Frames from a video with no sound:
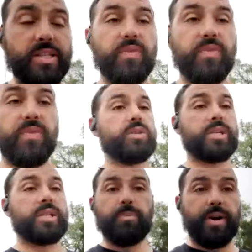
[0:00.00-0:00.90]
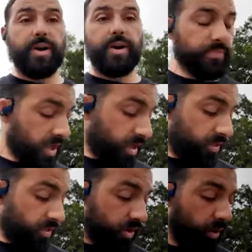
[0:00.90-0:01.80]
You just keep pressing. The
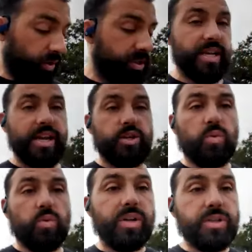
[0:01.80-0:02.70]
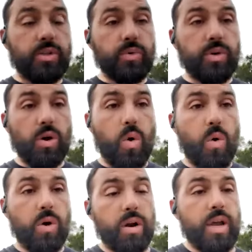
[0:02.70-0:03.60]
goal is to stay as rigid through your
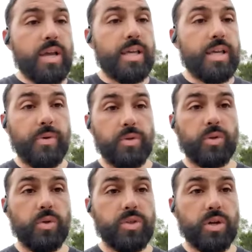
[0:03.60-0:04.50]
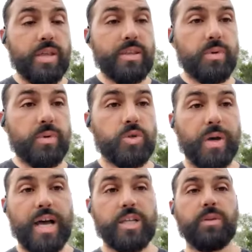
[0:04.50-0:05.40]
core, keep those glutes underneath as much as
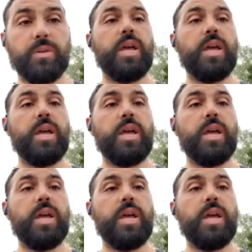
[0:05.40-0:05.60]
possible,